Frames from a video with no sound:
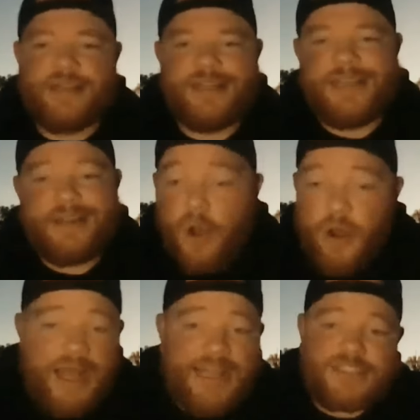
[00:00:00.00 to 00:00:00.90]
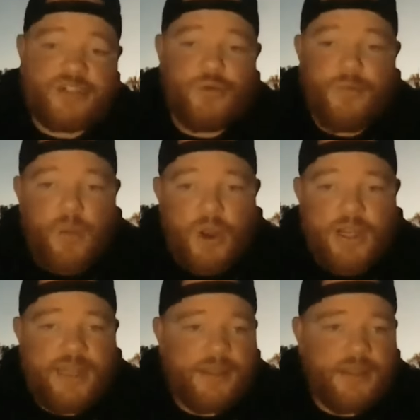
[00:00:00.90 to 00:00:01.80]
It, it all has to do with my
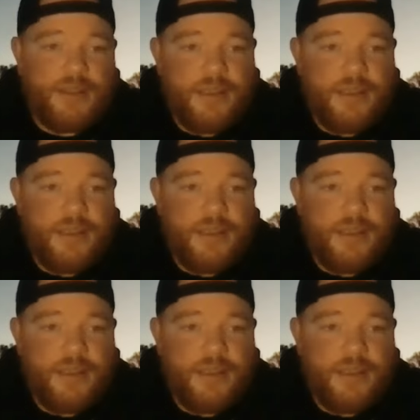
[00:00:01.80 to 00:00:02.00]
work ethic.